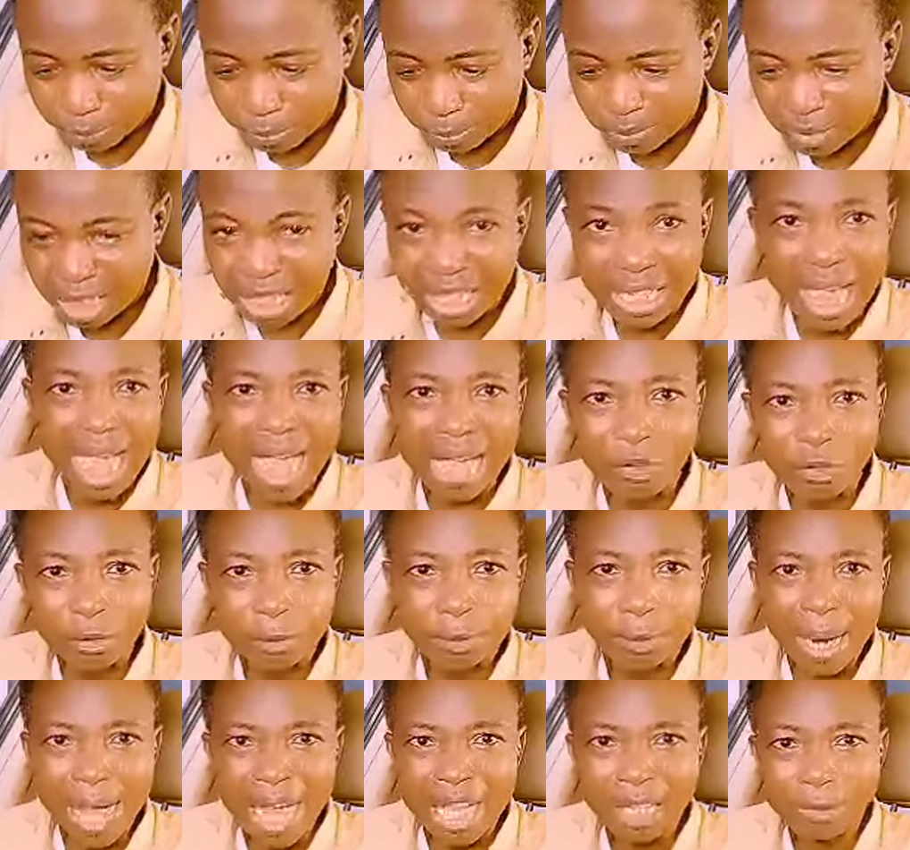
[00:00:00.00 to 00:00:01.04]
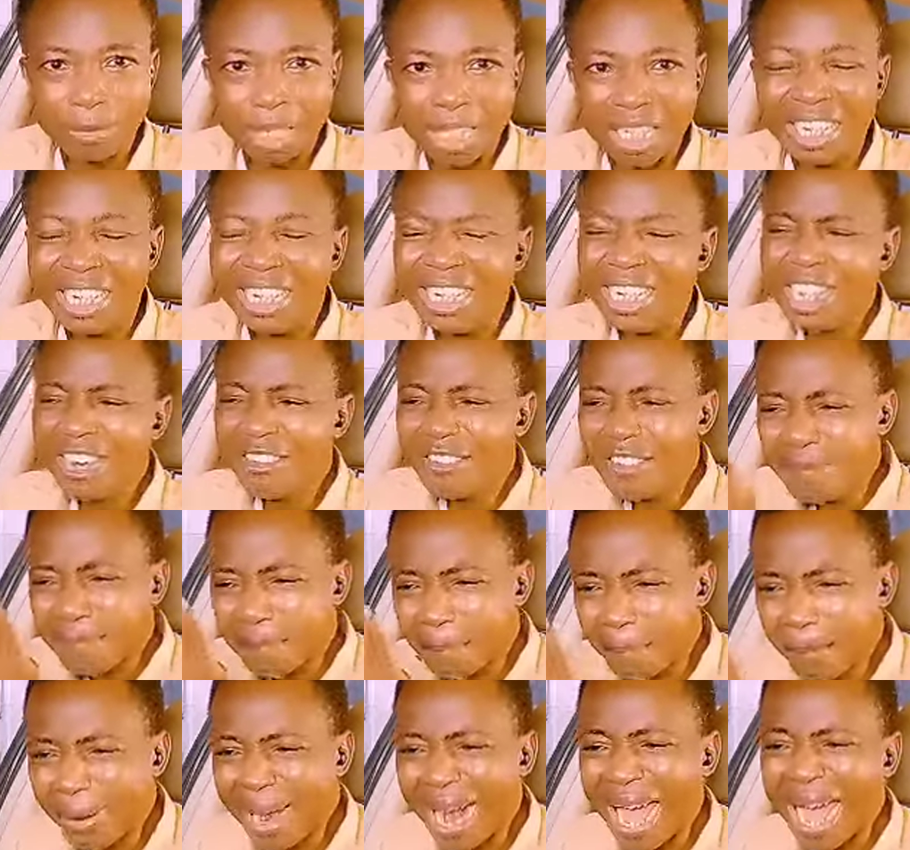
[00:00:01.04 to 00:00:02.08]
The guy had replied me. He
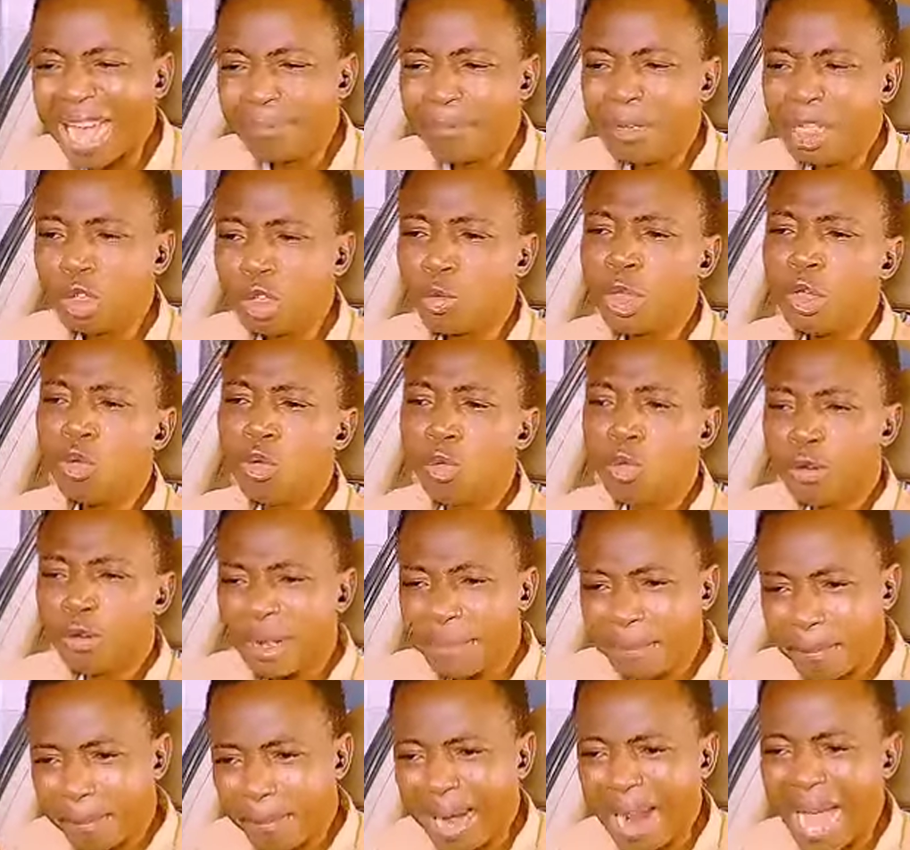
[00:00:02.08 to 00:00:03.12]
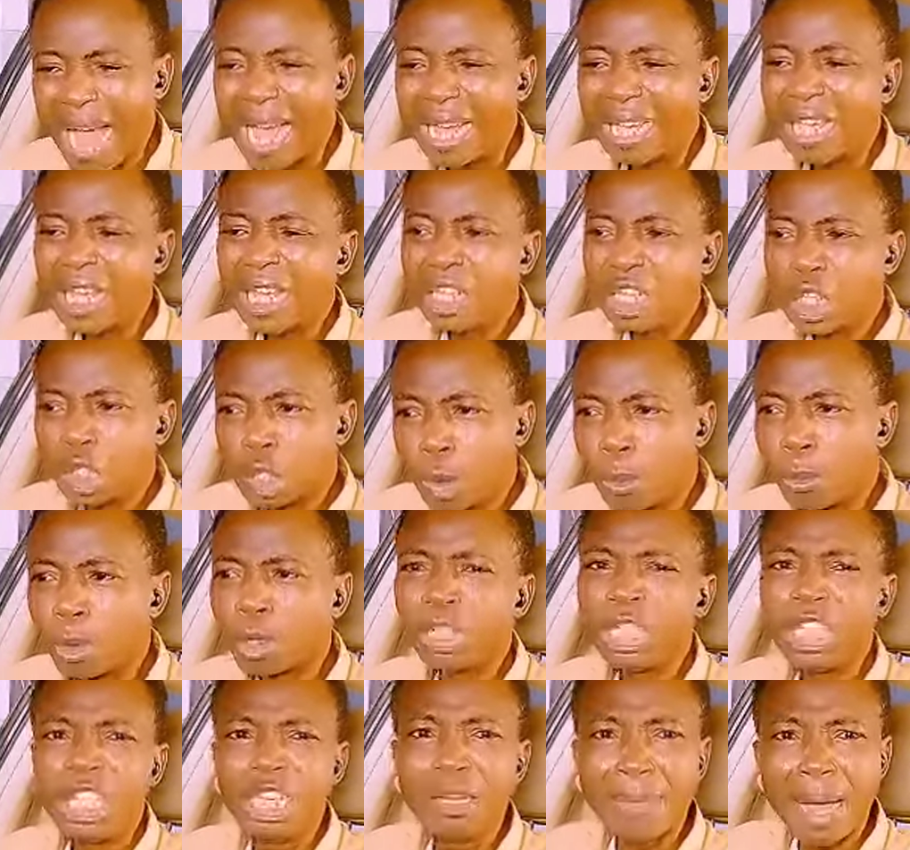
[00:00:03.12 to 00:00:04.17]
replied me the way he would reply
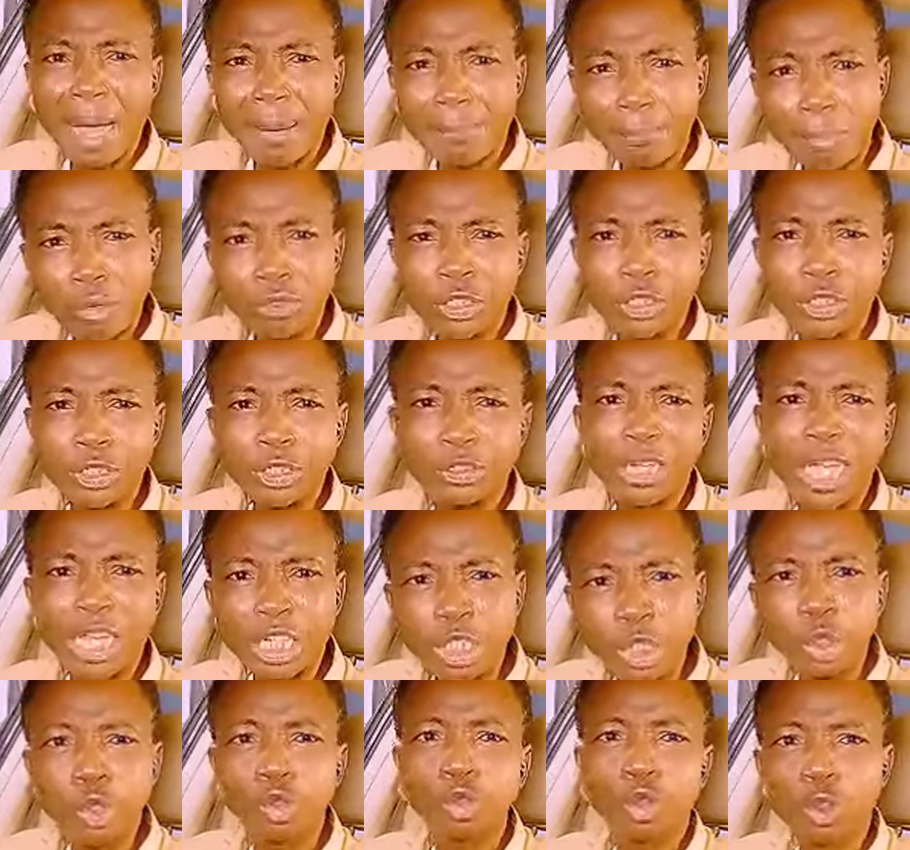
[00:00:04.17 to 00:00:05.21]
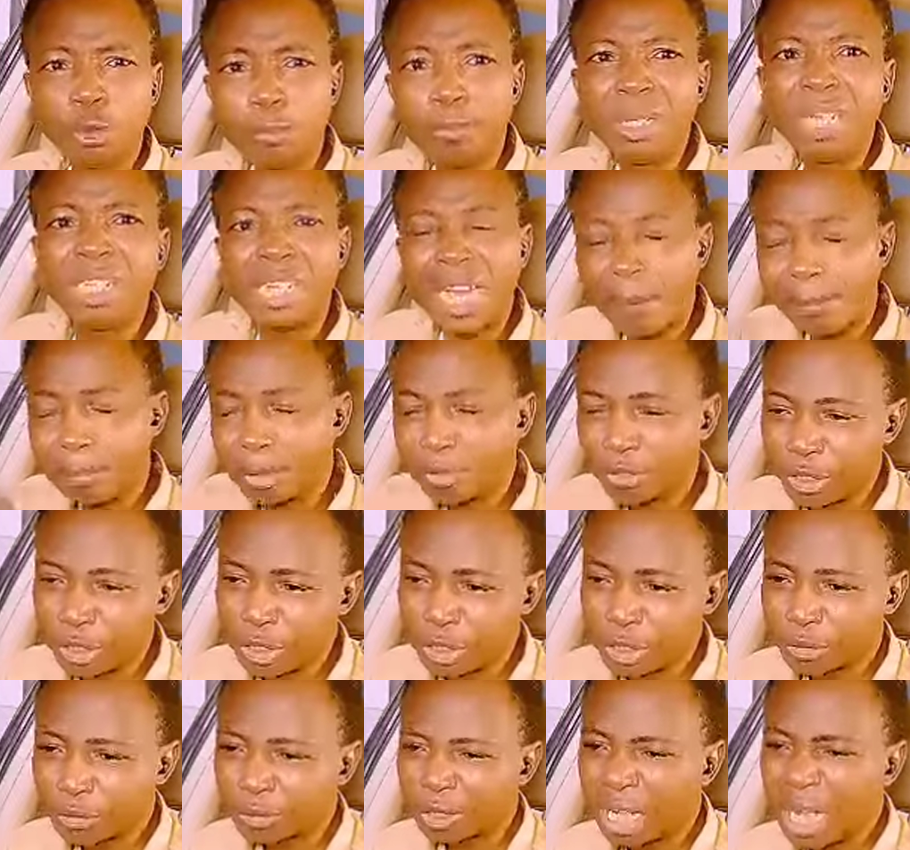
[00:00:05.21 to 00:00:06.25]
somebody in my position that shouldn't be in that
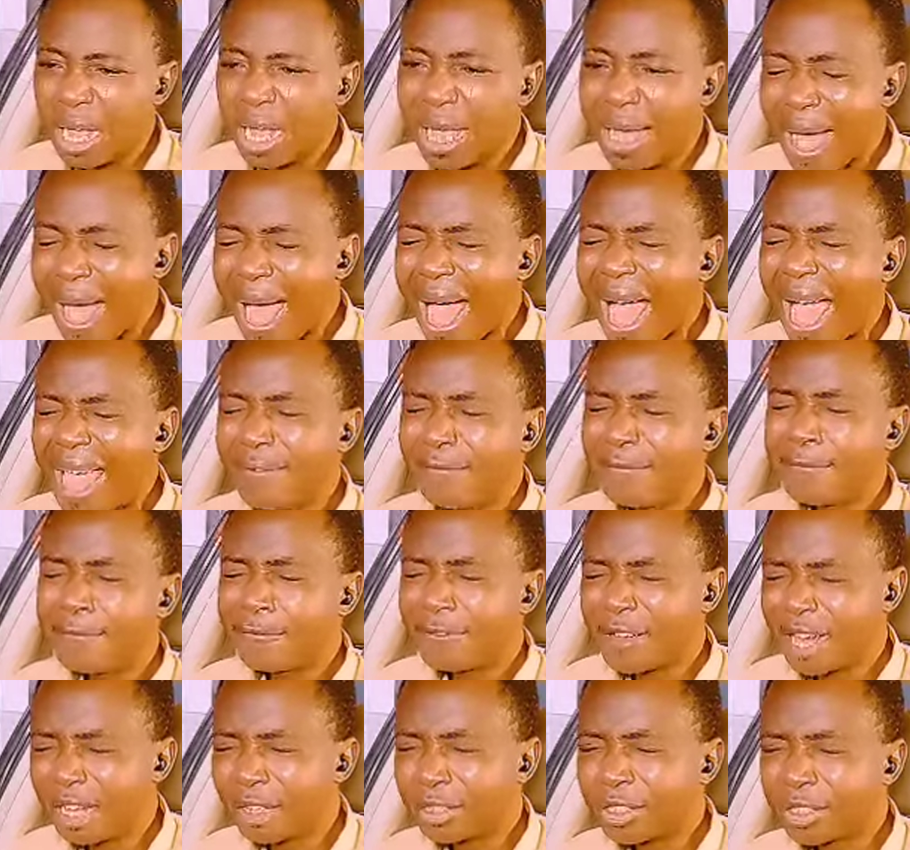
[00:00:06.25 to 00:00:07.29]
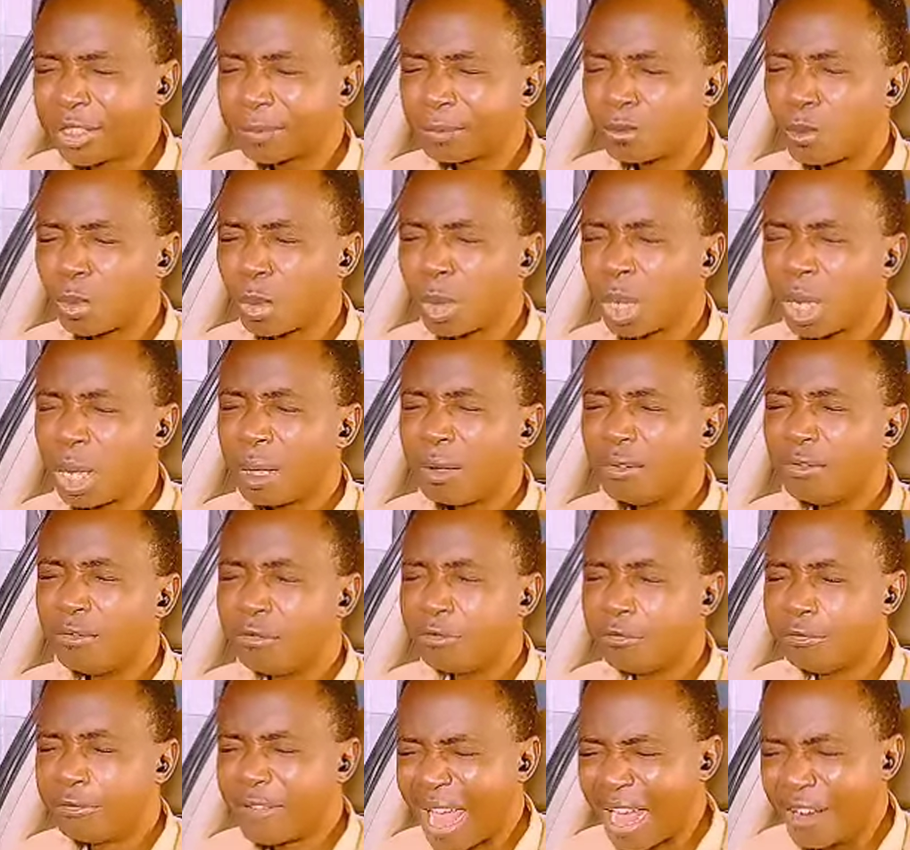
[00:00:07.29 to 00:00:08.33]
position. I felt
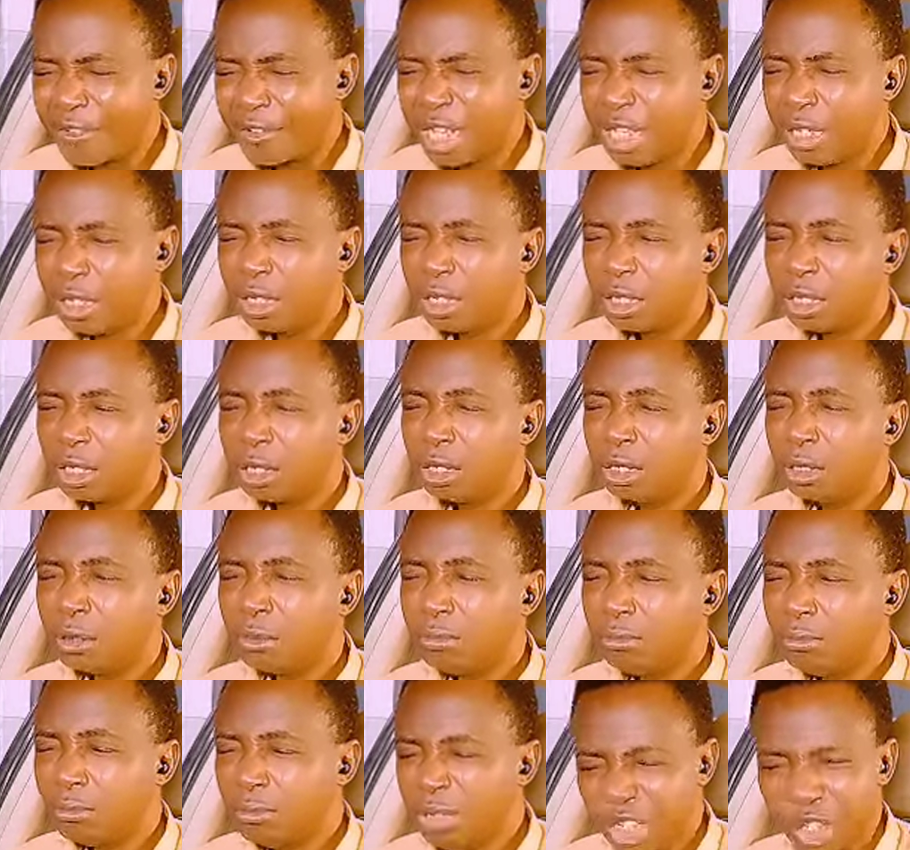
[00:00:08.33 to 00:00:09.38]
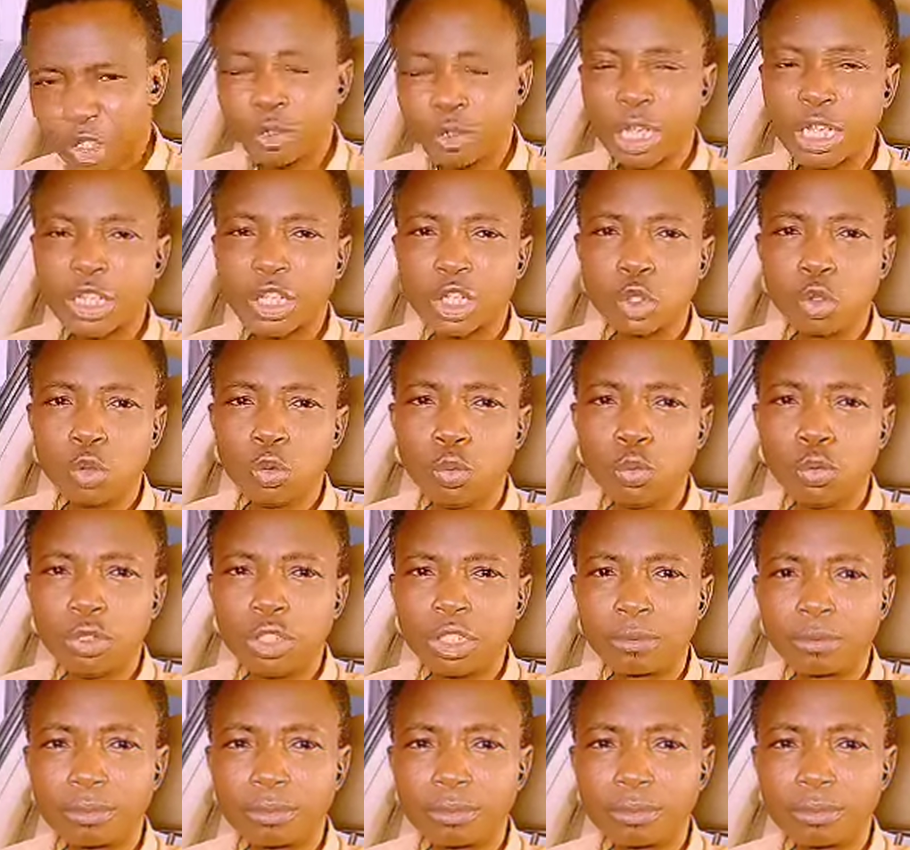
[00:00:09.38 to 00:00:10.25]
very misunderstood.